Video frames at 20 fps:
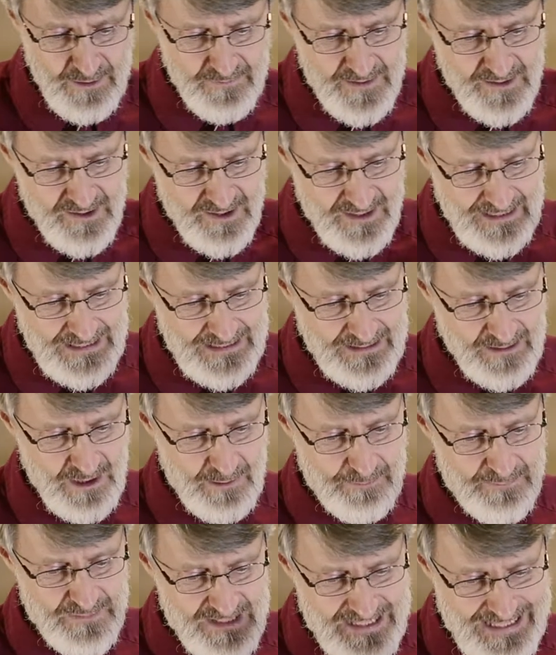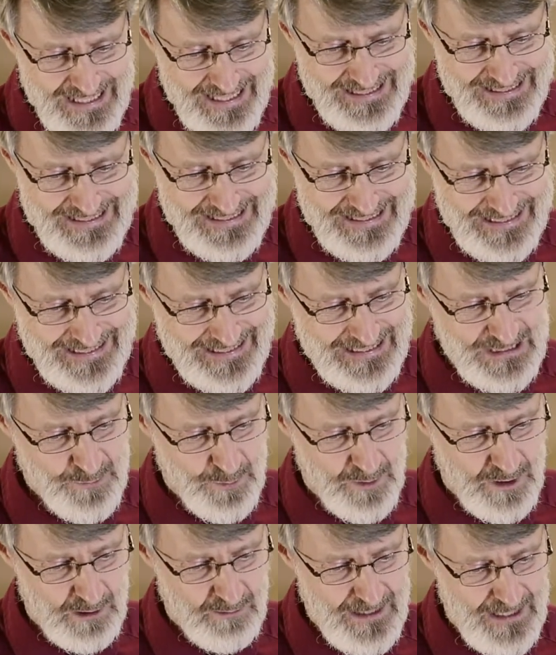of this kingdom, 10
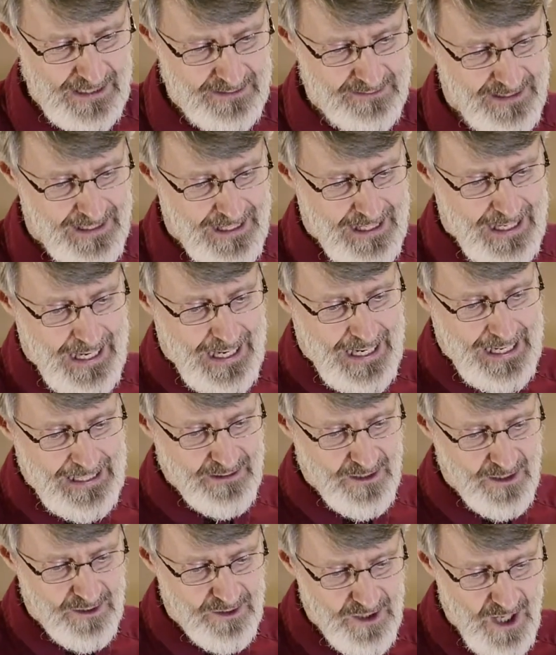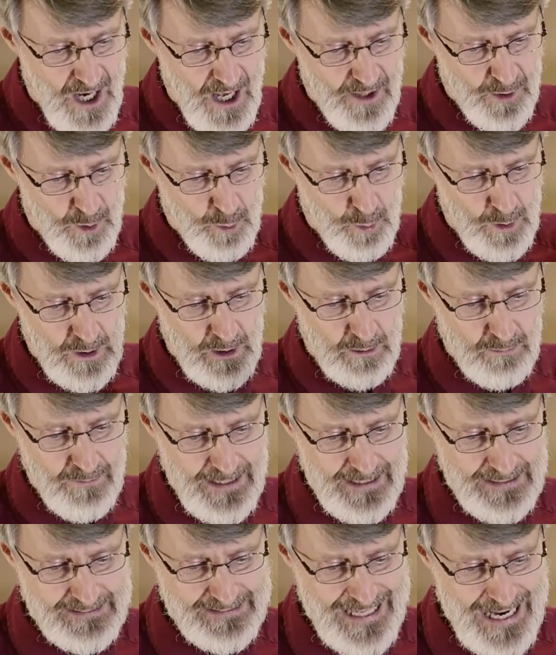kings will arise and another will
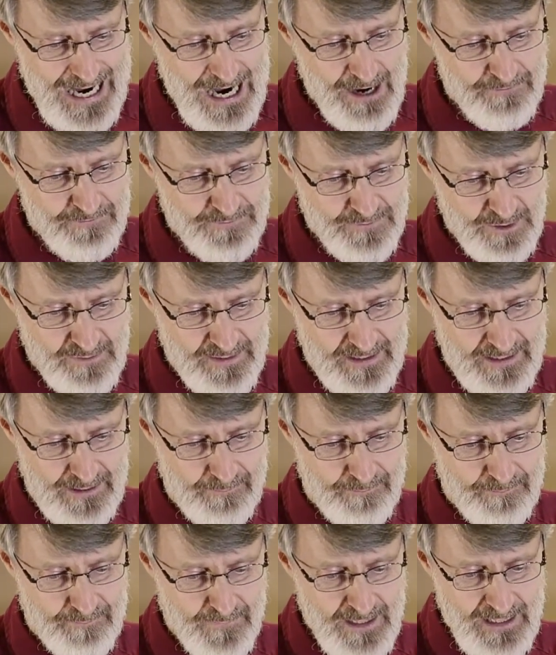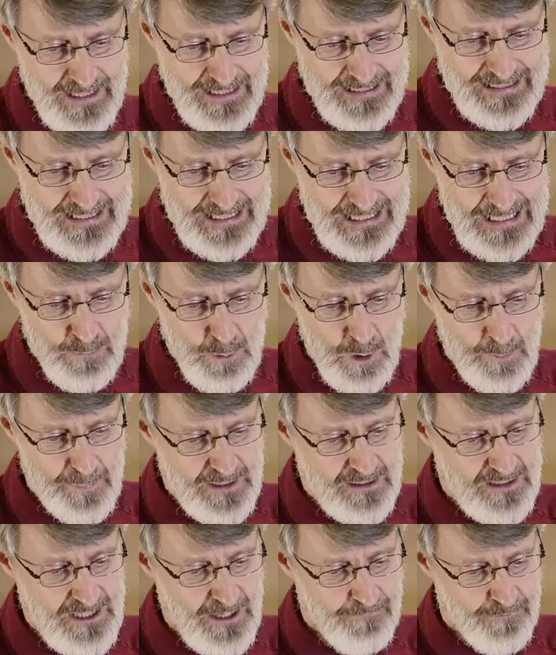arise after them, and he will
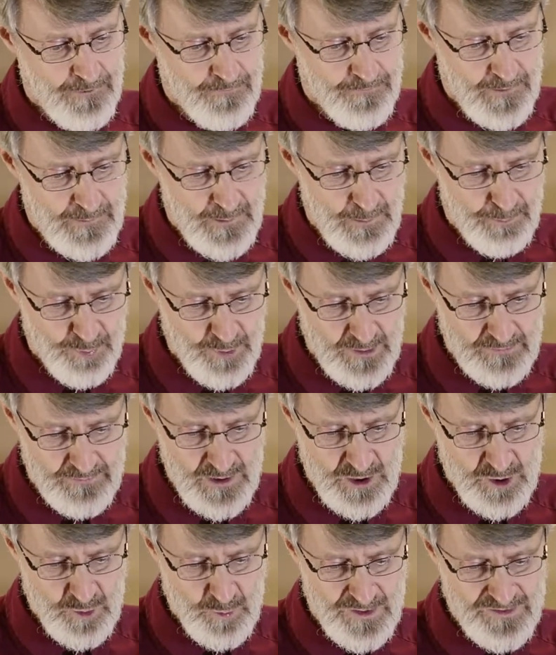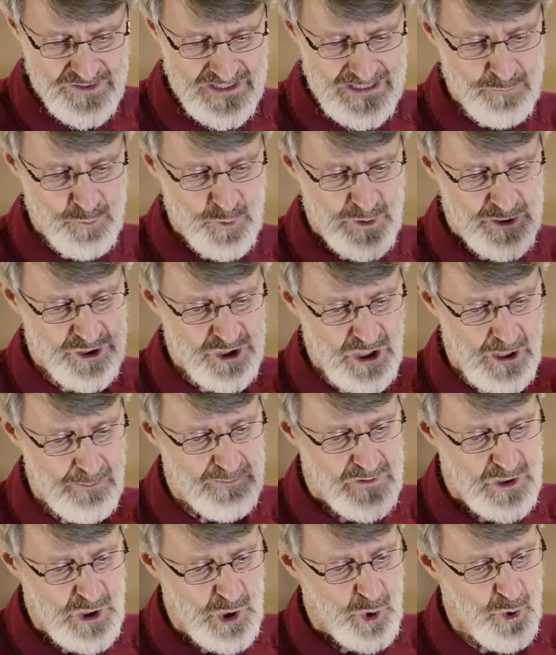be different from the previous ones and will
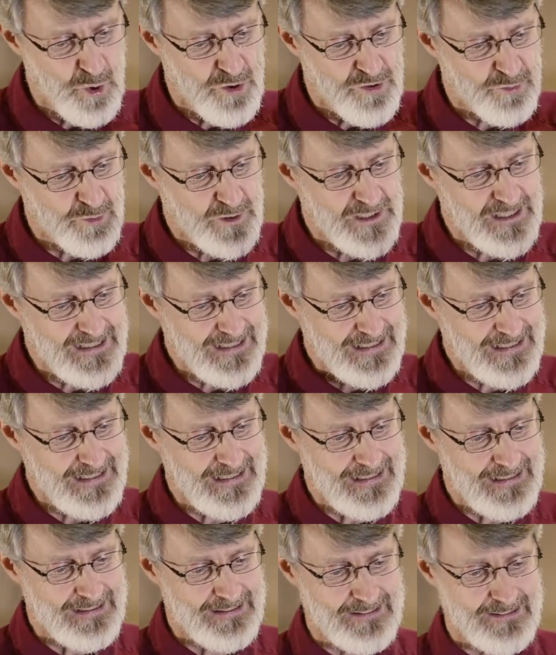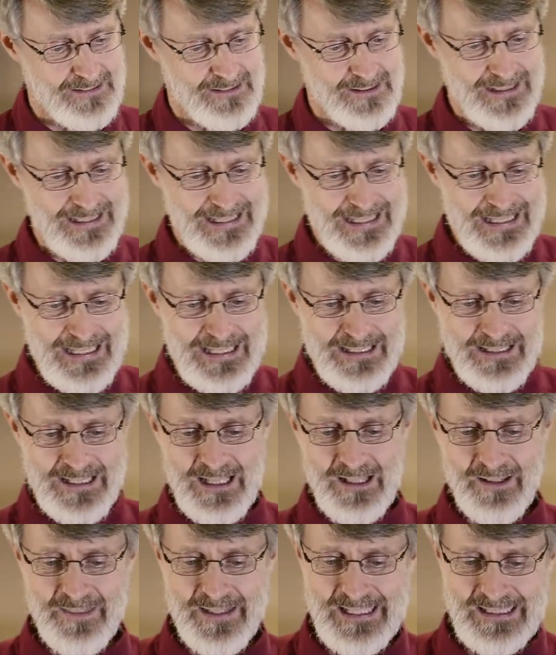subdue three kings.
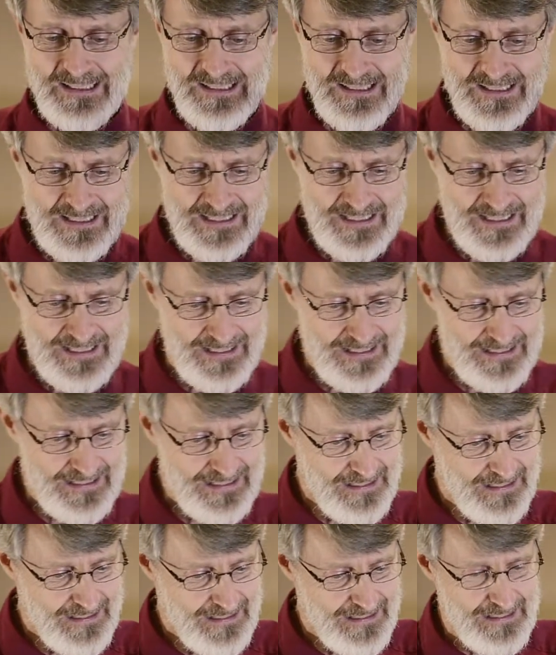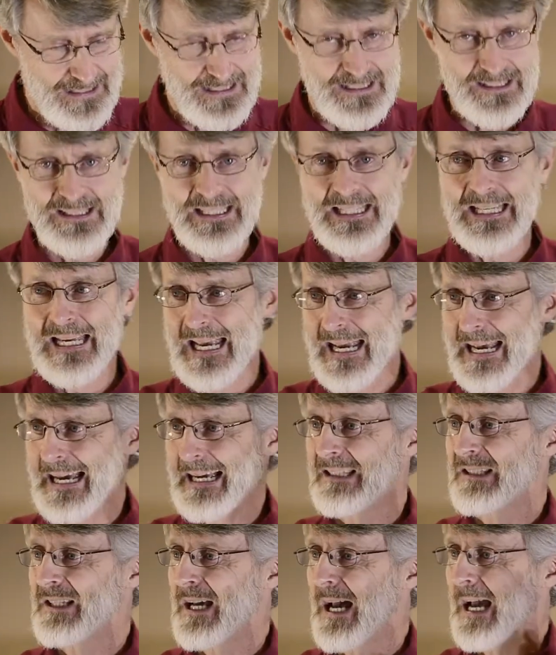Now, this king is the
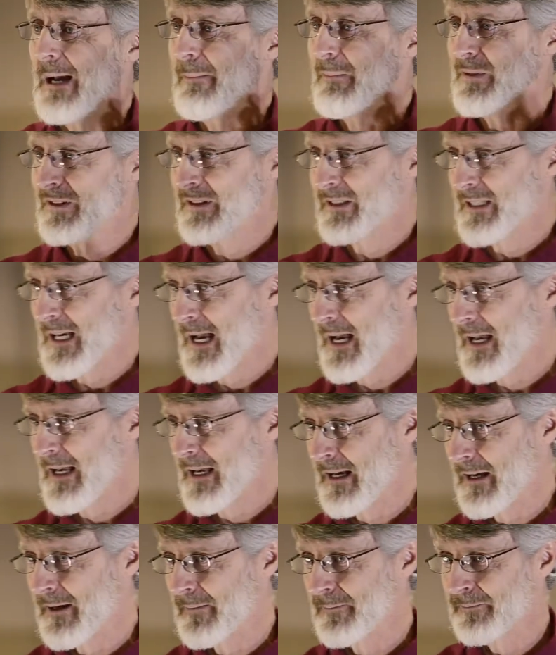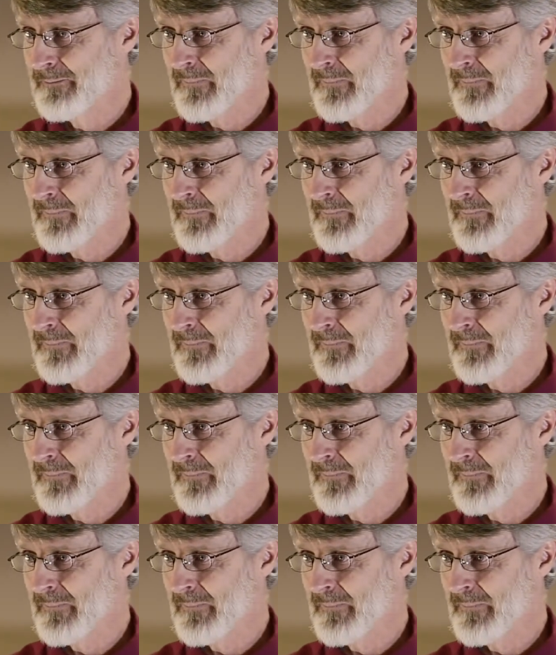anti Messiah.